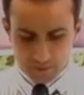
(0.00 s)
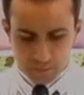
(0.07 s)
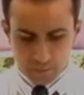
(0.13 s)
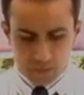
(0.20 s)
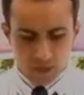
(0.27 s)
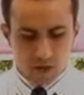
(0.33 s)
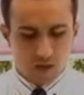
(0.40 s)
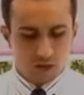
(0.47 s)

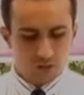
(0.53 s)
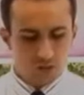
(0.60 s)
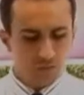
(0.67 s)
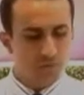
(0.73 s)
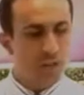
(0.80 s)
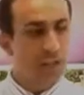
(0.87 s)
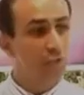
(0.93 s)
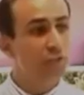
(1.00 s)
because
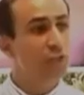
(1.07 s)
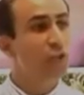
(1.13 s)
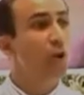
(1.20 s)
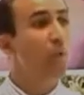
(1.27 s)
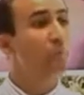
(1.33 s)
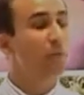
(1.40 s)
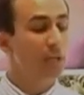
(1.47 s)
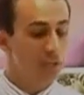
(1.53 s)
of the
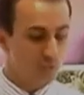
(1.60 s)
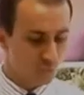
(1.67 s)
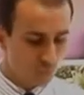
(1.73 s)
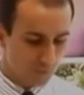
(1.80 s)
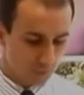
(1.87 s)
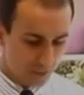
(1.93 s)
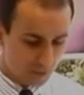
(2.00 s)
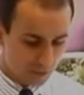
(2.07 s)
Ethiopian
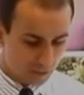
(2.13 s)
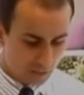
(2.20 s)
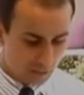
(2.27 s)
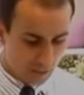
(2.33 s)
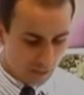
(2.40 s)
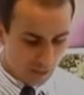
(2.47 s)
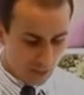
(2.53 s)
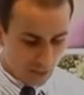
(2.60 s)
woman
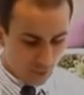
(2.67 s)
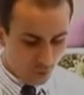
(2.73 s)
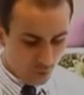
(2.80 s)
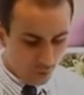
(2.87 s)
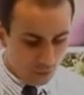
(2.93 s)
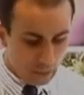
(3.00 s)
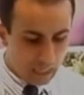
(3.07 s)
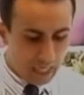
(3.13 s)

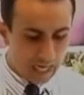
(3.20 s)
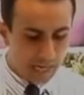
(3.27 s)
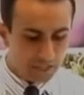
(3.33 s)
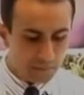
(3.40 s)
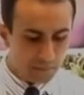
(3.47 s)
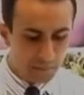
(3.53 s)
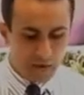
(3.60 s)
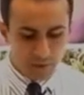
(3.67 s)
whom he
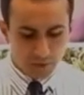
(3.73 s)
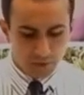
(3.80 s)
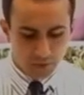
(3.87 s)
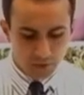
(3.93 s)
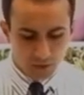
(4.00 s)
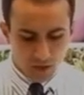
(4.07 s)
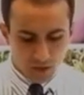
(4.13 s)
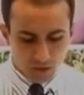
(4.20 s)
had
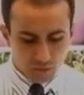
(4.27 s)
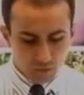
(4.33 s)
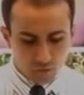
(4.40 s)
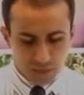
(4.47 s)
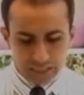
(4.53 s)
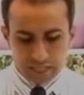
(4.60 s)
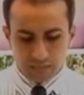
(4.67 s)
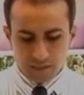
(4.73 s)
married, for
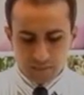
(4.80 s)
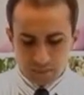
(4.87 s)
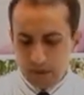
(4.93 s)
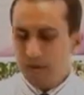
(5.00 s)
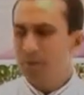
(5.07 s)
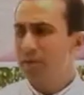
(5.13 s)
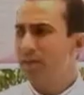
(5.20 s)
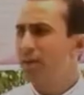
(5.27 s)
he had
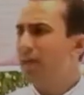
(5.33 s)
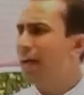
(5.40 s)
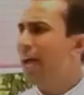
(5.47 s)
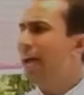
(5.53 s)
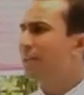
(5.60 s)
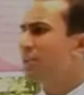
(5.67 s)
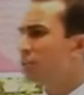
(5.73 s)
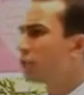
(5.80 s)
married
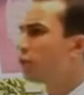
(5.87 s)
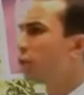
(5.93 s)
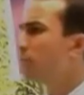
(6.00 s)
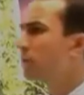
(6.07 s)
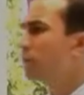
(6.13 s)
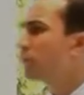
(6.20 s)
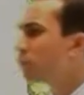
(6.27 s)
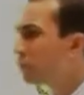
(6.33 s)
an
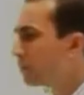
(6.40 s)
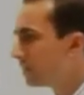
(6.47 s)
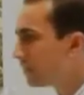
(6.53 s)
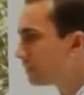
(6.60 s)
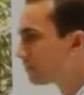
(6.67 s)
Ethiopian woman.